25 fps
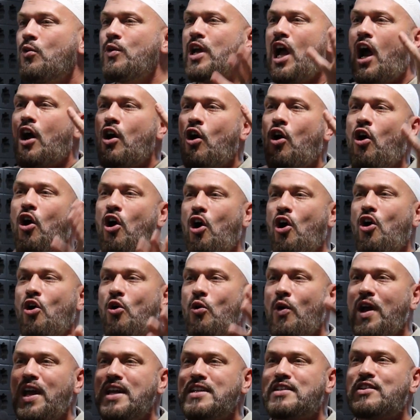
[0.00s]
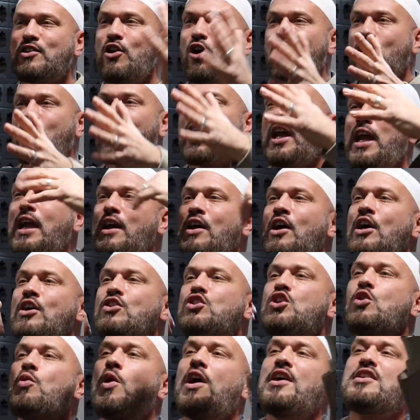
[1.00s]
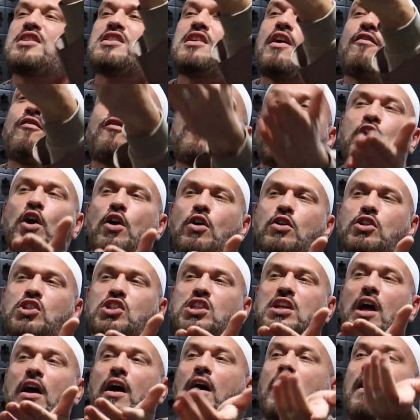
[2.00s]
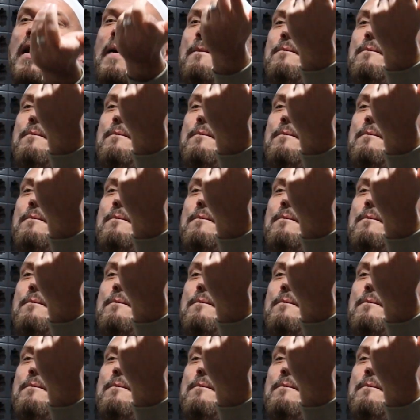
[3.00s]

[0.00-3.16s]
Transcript: We are always looking towards the future,